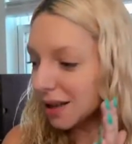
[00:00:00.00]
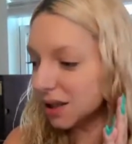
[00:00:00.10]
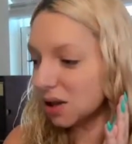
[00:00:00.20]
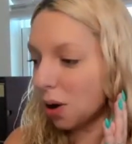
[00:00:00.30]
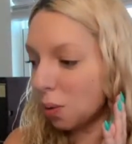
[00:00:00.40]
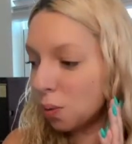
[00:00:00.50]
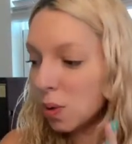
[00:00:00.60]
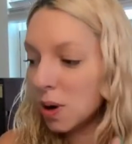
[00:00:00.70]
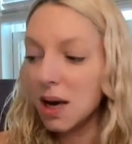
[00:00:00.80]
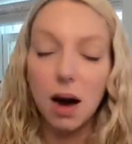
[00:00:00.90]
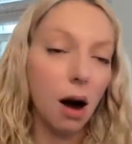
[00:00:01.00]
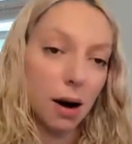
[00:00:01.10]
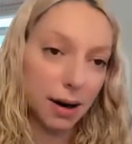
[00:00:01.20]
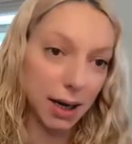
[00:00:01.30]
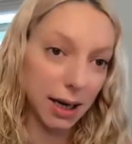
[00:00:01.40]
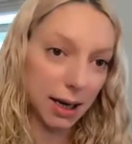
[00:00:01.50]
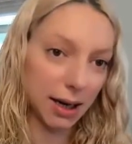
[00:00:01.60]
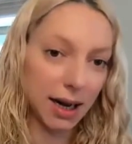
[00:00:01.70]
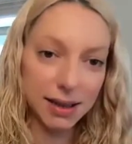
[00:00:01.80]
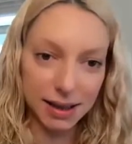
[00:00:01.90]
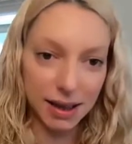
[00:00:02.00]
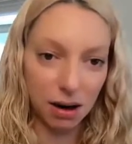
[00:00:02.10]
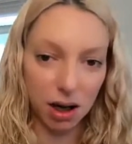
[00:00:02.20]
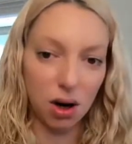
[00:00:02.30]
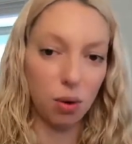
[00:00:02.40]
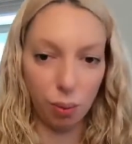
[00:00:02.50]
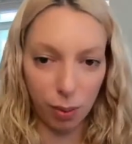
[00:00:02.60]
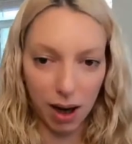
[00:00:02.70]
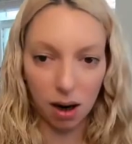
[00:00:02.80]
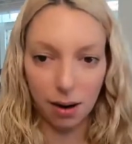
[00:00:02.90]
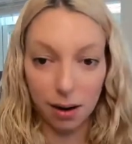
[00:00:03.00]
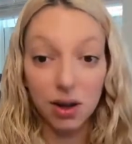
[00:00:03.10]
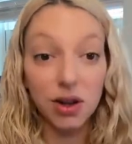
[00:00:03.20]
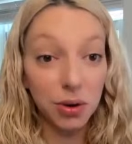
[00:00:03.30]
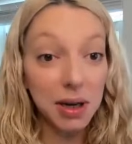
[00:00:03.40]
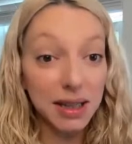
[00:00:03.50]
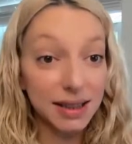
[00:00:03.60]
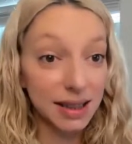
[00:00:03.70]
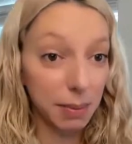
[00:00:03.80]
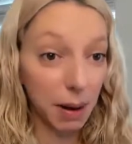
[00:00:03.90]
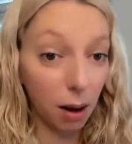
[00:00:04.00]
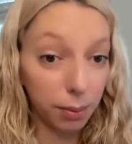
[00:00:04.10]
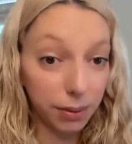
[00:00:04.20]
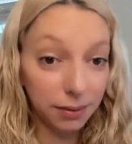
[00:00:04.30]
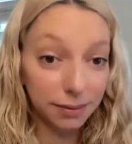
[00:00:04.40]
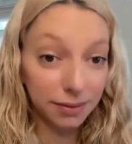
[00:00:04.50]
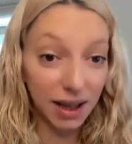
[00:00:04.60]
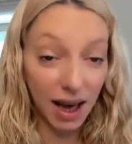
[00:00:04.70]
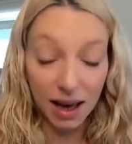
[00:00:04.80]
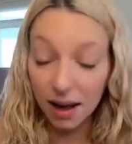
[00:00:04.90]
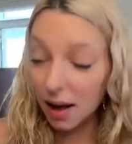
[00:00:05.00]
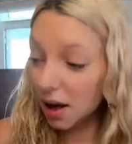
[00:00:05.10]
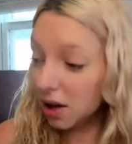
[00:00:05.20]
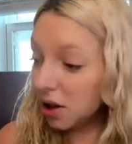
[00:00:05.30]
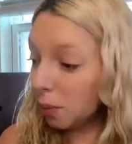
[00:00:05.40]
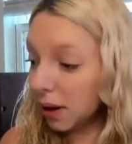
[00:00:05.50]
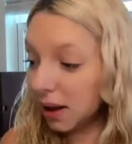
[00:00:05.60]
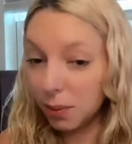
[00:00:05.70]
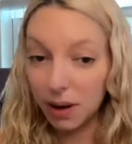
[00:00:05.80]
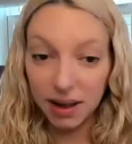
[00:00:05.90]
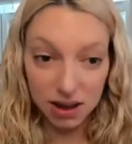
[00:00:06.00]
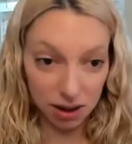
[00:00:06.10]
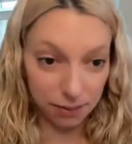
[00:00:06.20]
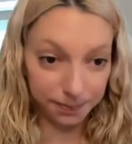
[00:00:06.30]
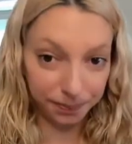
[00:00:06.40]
So we are in a scenario where you need sleep help, okay? You really, really do.